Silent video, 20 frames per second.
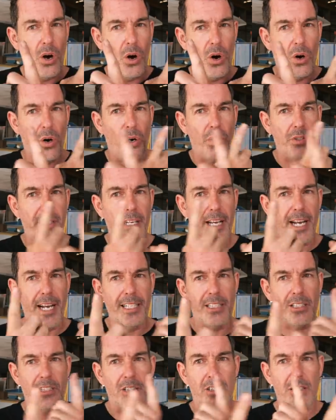on
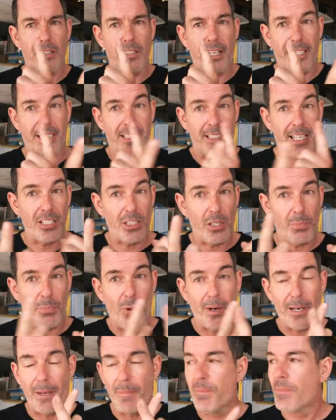its like center
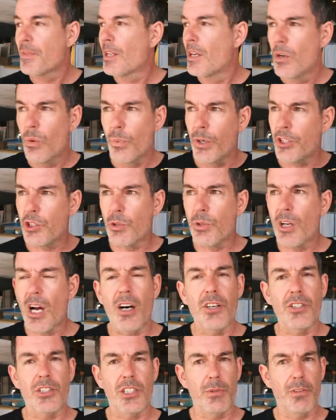point, which you
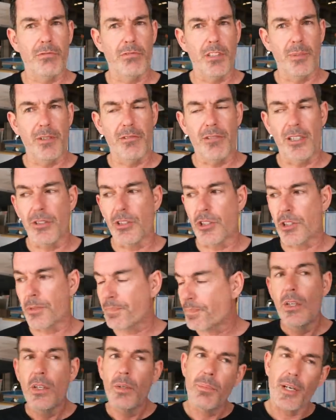can't do with Ruby Rose.
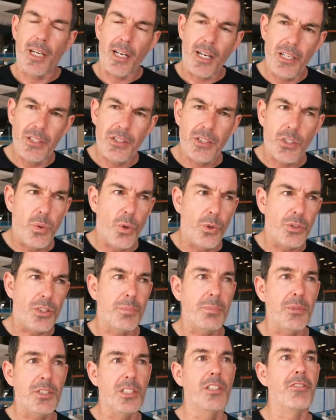The
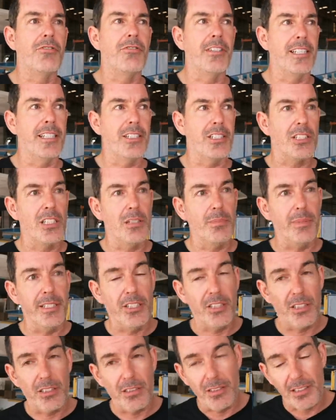close-quartered maneuvering is going to be
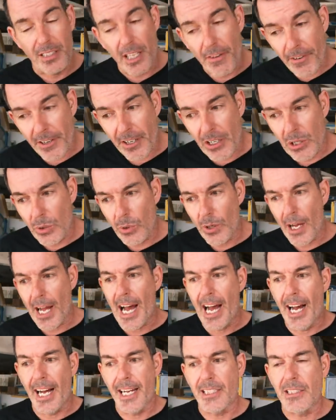difficult
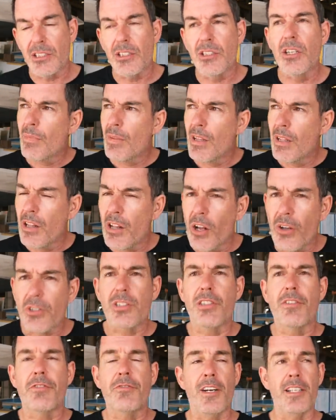and
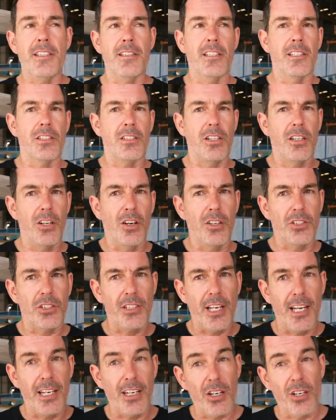lots of fenders,
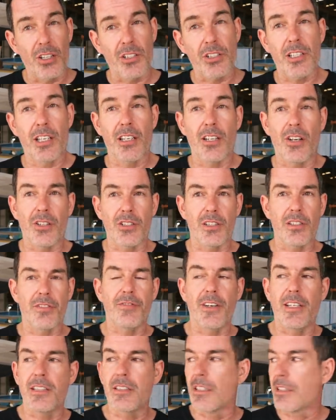lots and lots and lots of
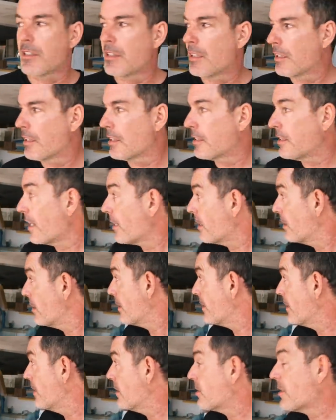fenders. The second
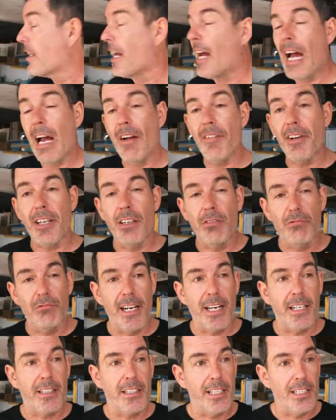thing is having a
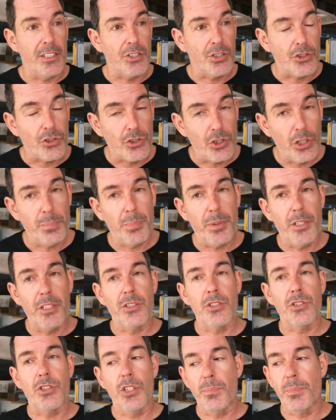rig that is super,
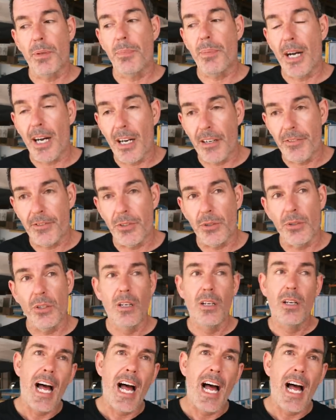super powerful